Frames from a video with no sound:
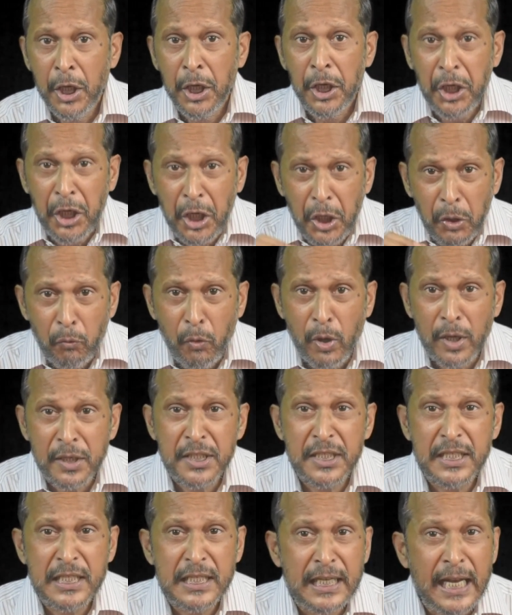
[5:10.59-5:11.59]
he
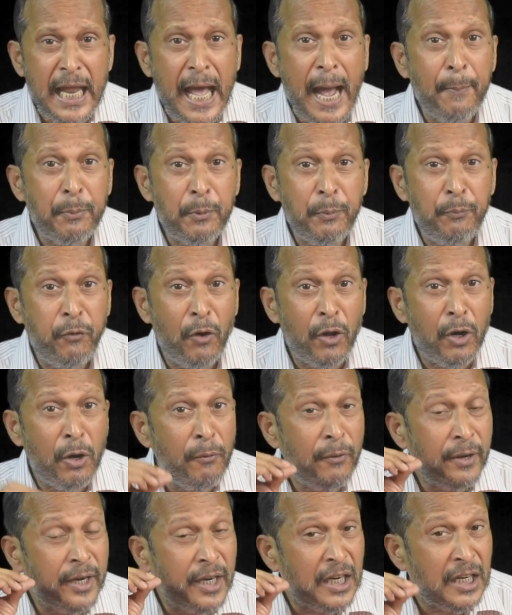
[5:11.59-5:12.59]
was slapped for
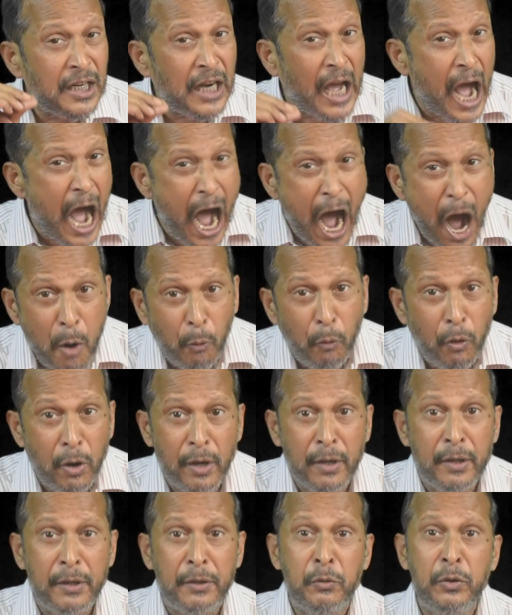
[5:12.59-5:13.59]
over an
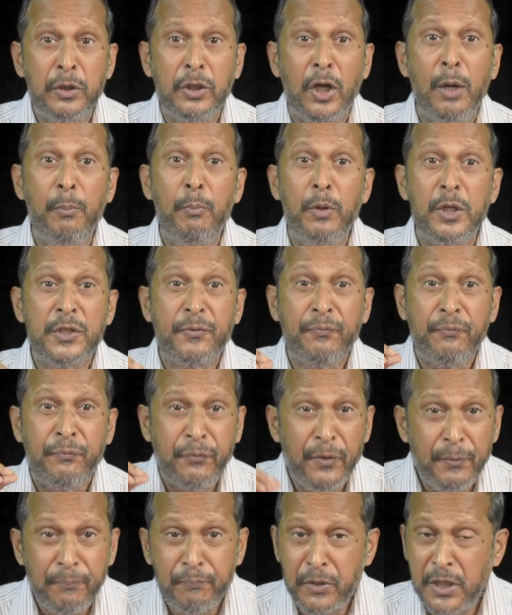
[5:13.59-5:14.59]
hour with almost
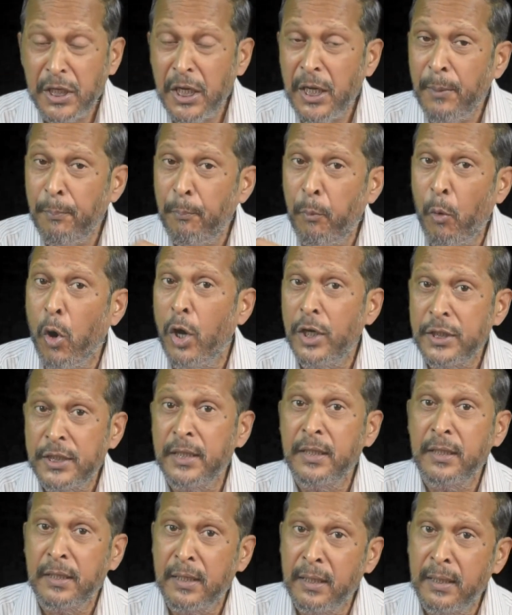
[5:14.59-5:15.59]
50 boys
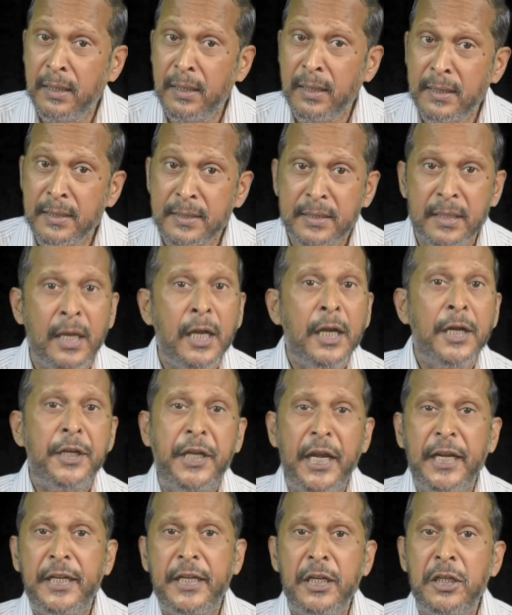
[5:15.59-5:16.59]
and girls
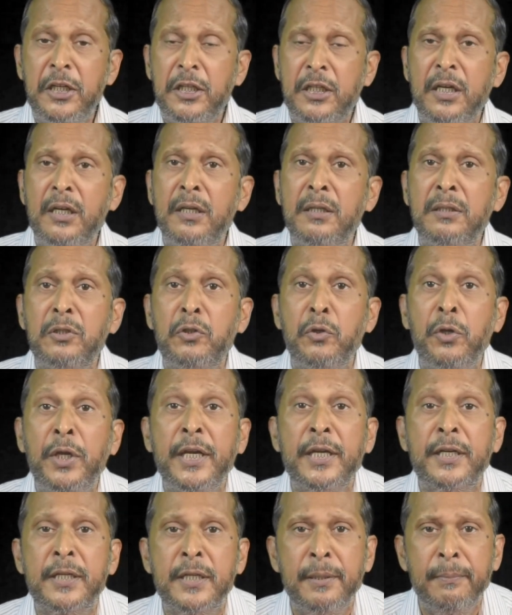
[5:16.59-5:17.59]
taking turn to
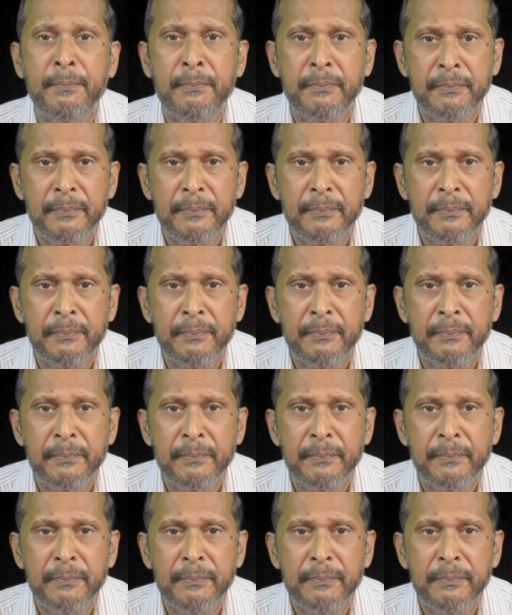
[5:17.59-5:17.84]
hit him.